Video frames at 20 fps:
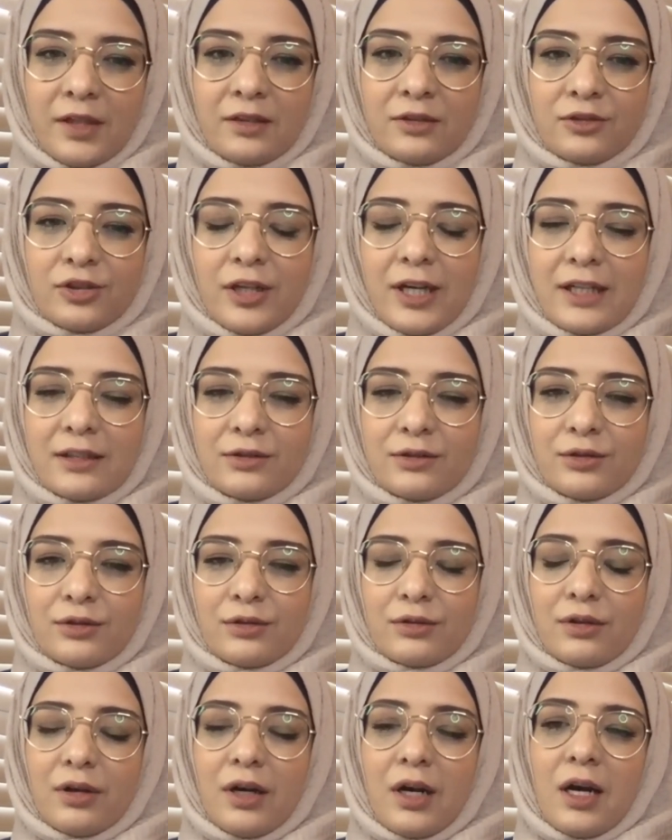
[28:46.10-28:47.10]
try
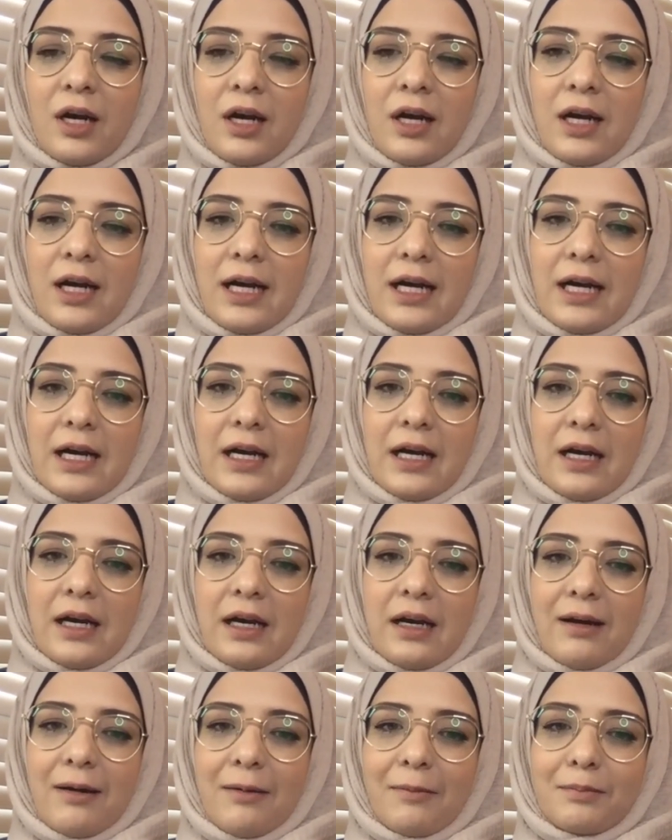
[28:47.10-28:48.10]
to
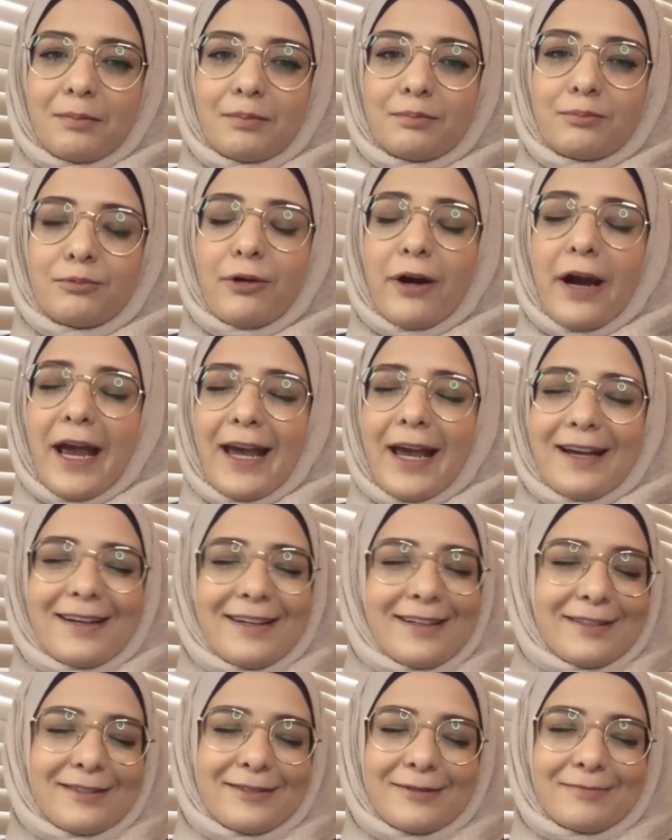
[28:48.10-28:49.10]
break,
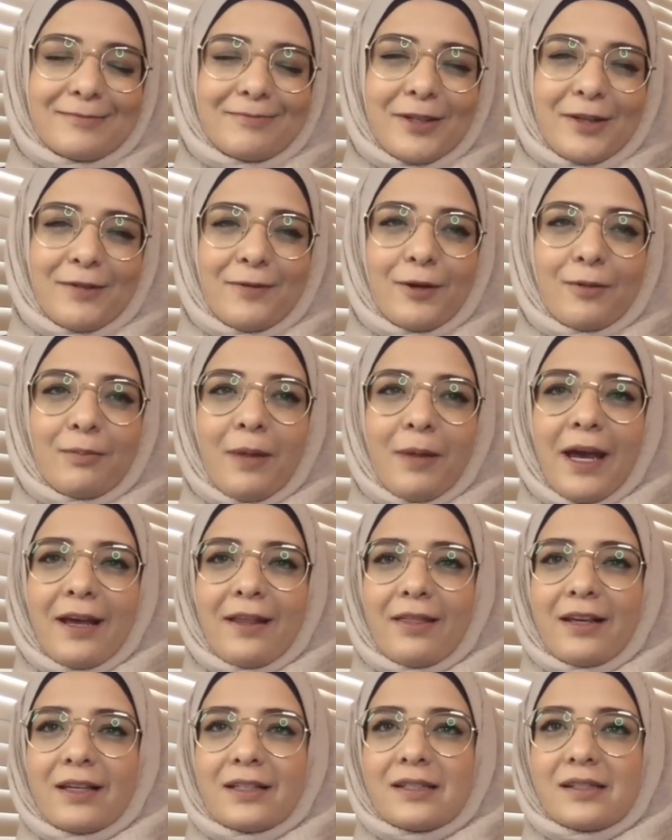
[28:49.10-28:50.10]
if you may,
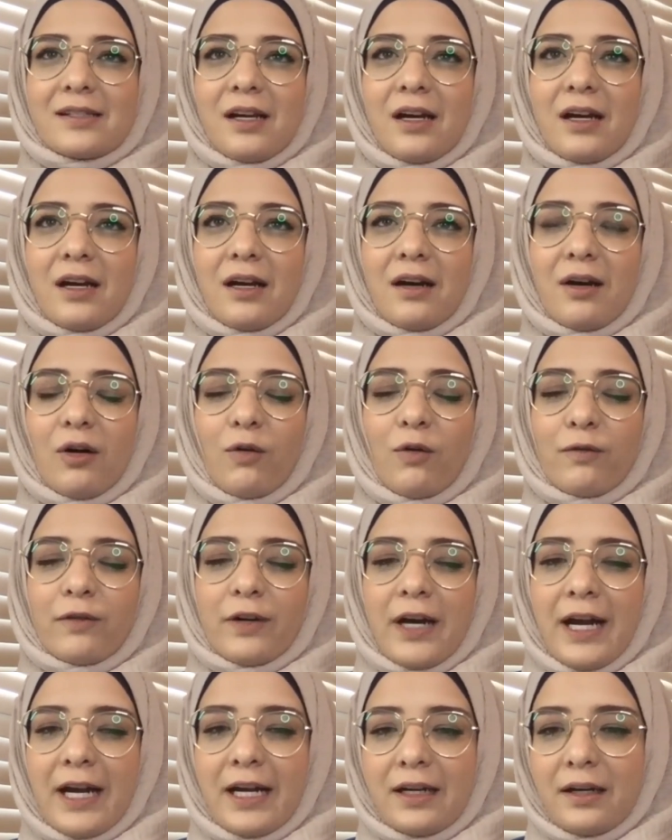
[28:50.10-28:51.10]
this
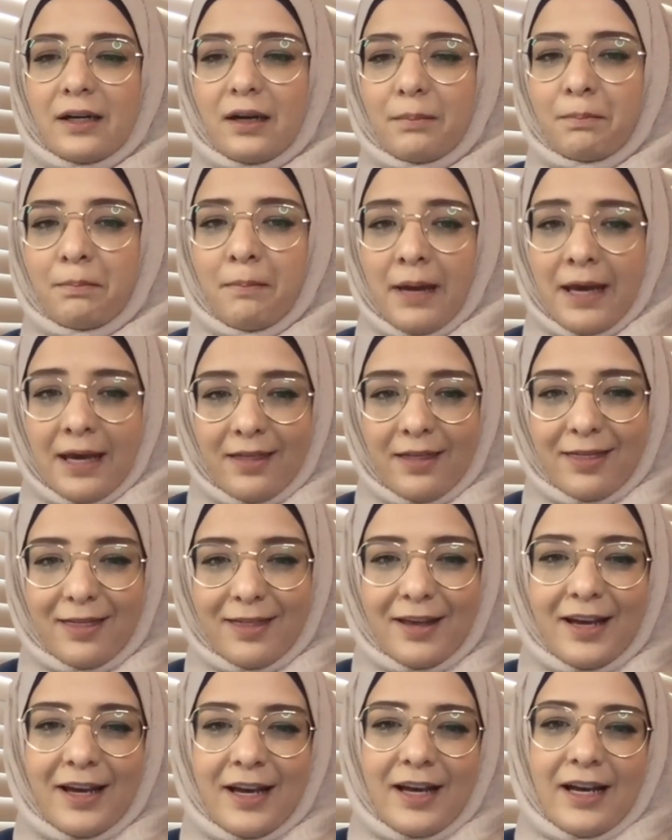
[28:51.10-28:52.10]
overhead myth,
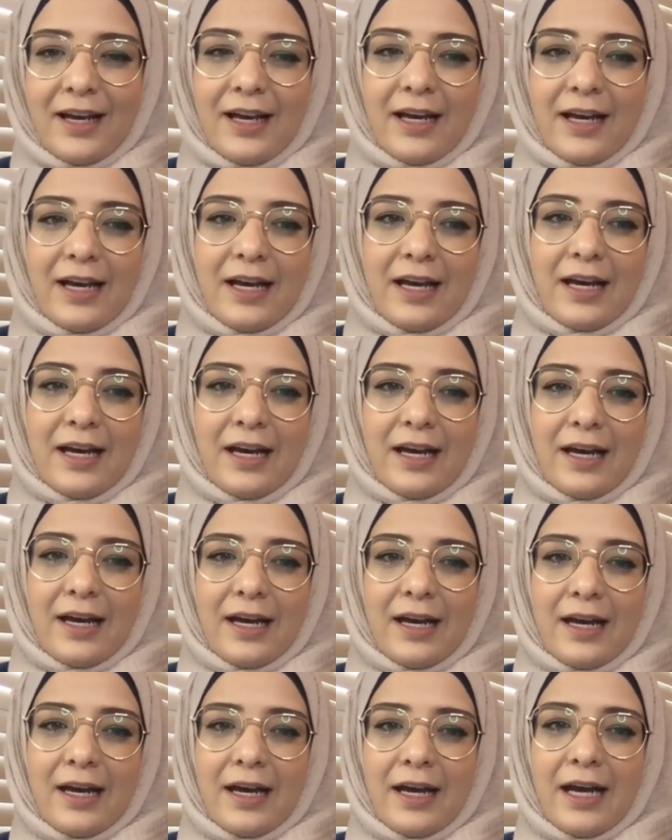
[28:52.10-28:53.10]

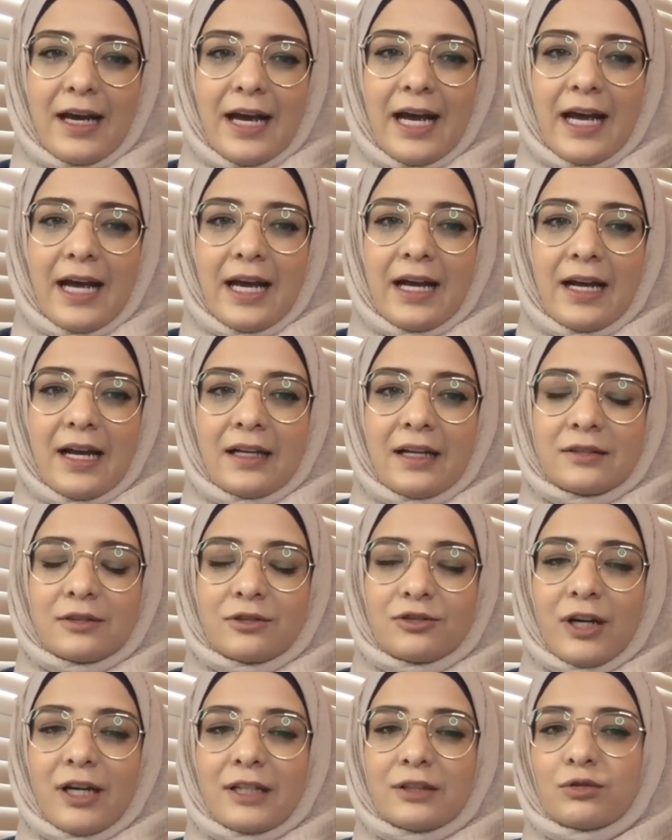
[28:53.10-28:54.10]
and
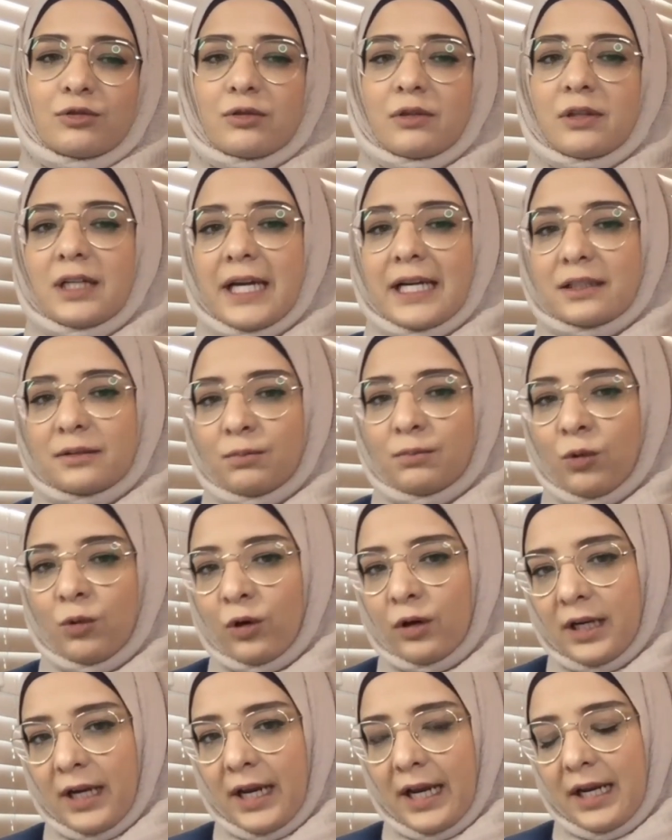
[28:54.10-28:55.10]
try to collect
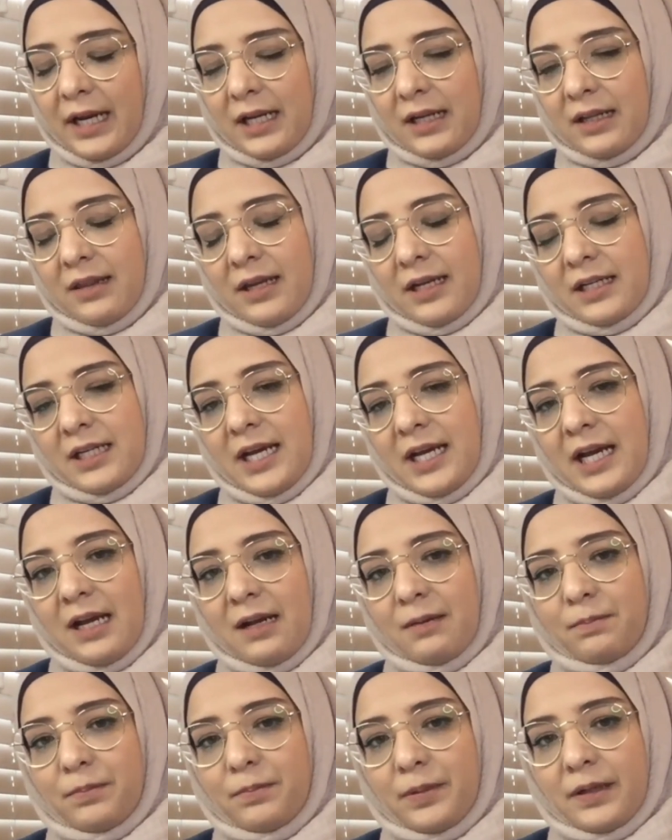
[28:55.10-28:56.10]
more data that
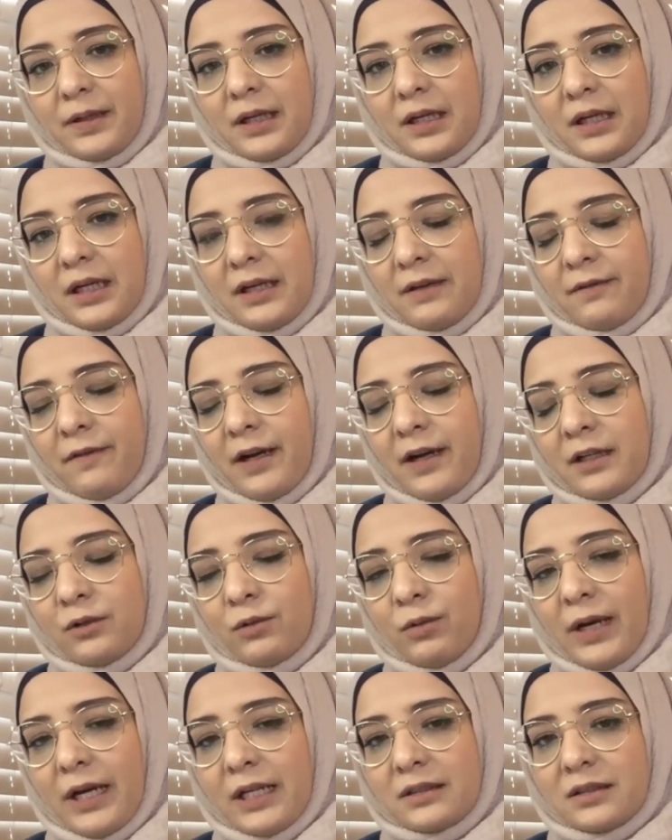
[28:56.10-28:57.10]
help
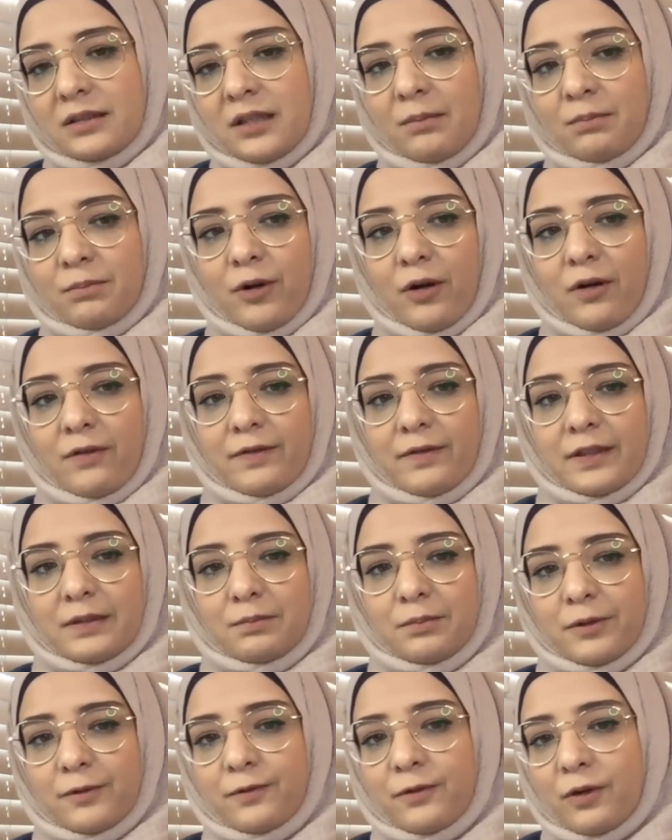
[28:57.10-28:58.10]
evaluate nonprofit
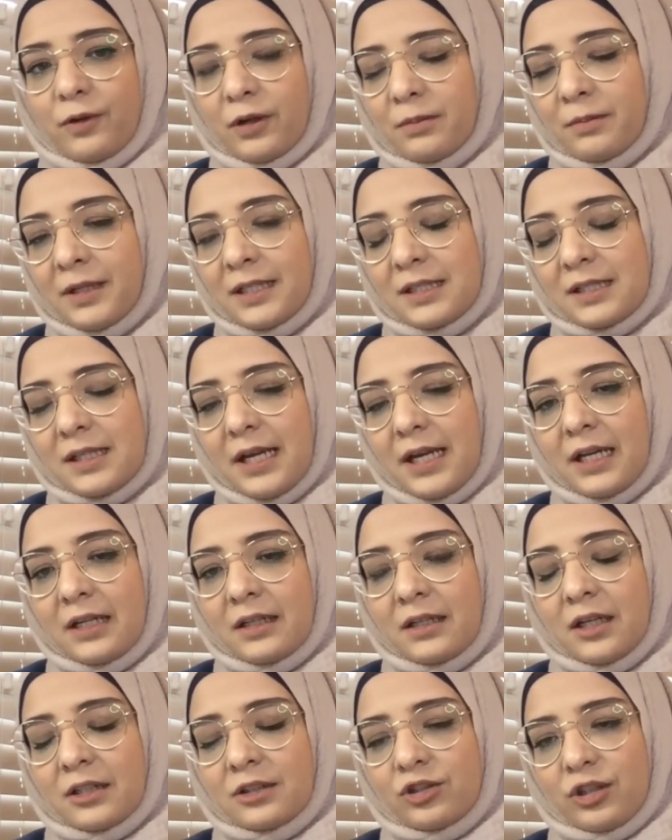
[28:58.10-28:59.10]
performance and
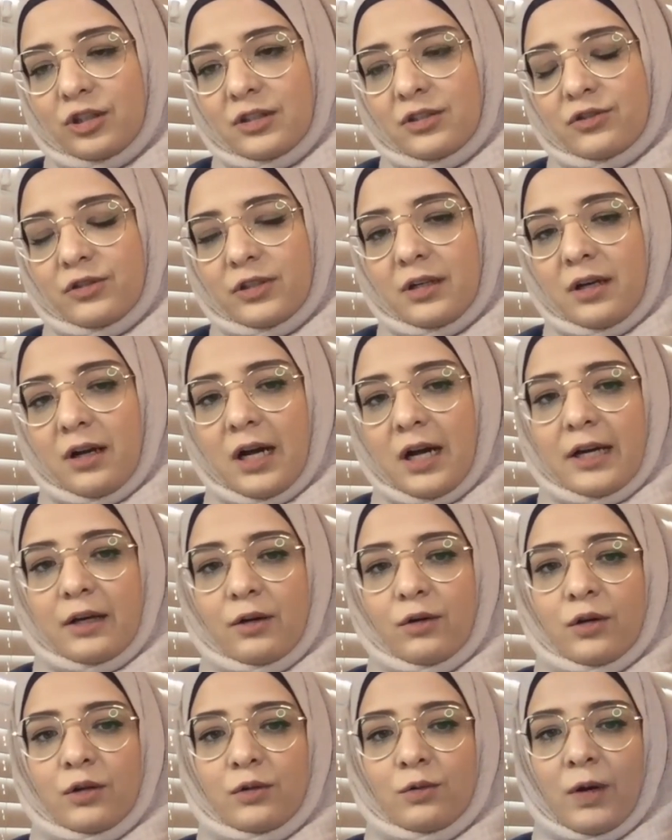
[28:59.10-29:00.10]
not just rely
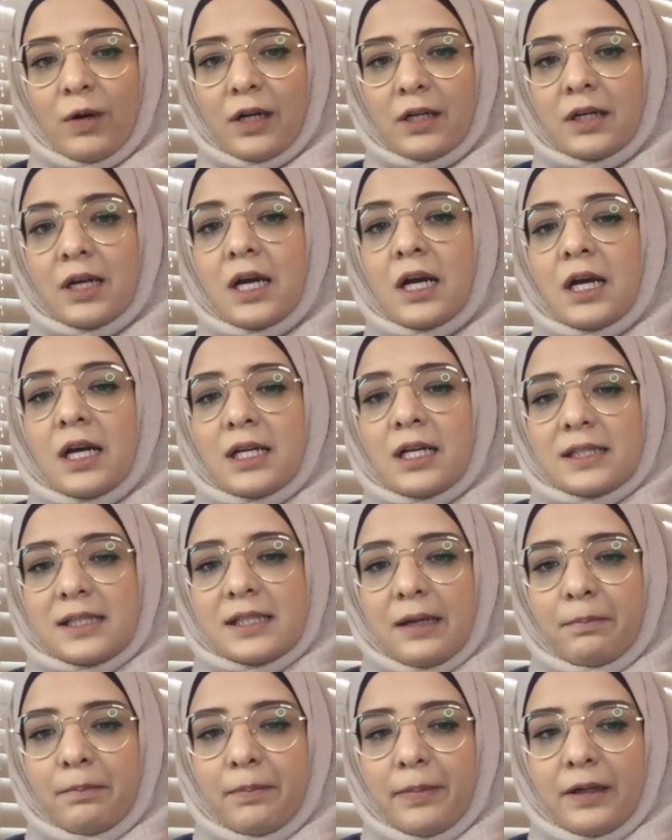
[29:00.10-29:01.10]
on one
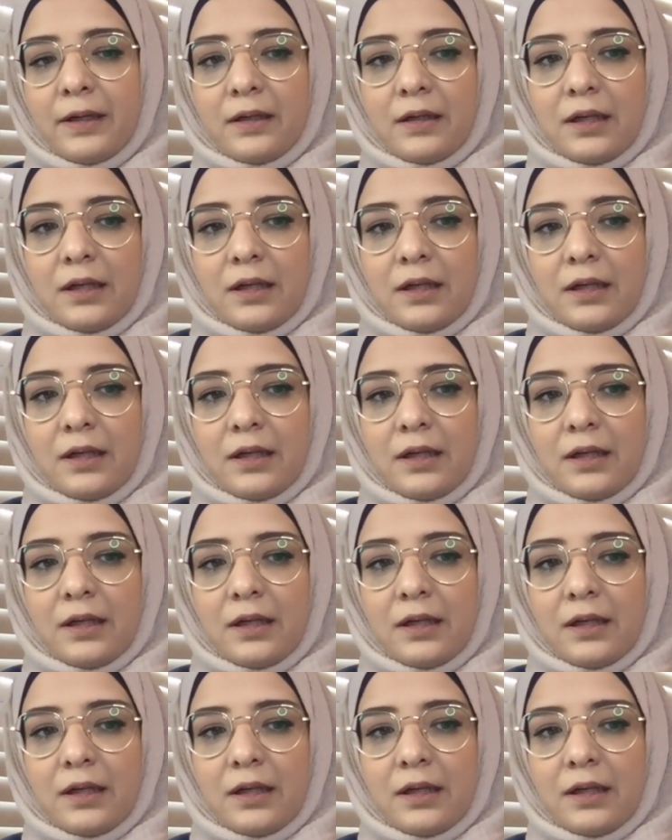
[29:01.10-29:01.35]
simple